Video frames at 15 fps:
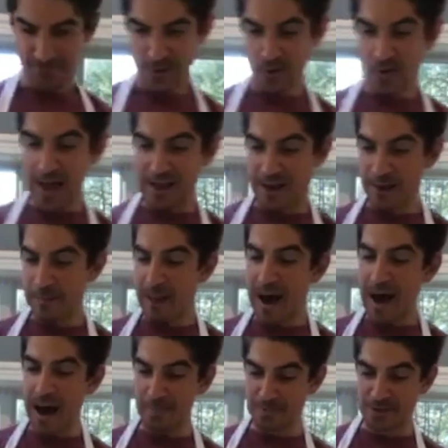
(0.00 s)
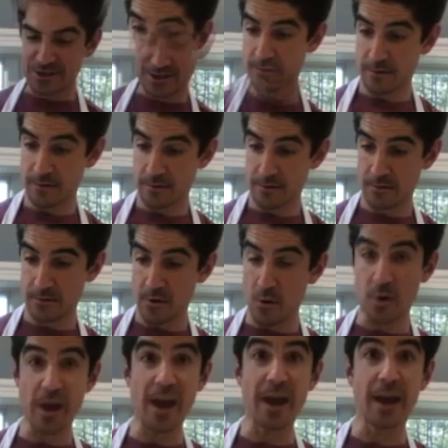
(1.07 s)
You like kebabs?
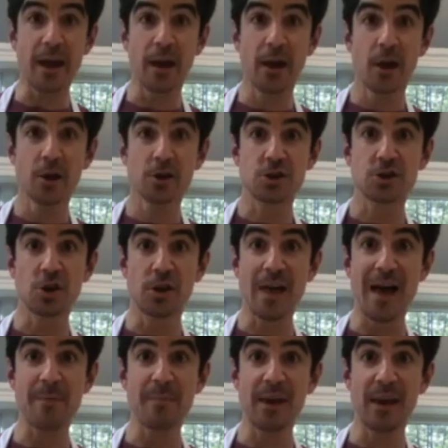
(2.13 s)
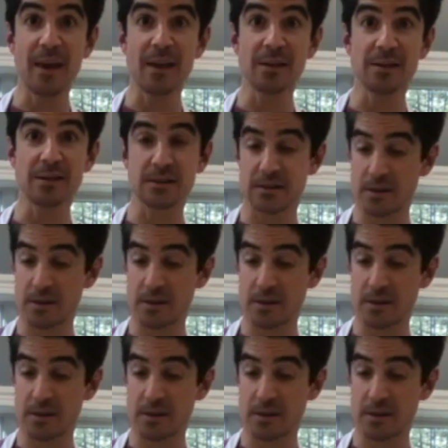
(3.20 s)
Okay, so that means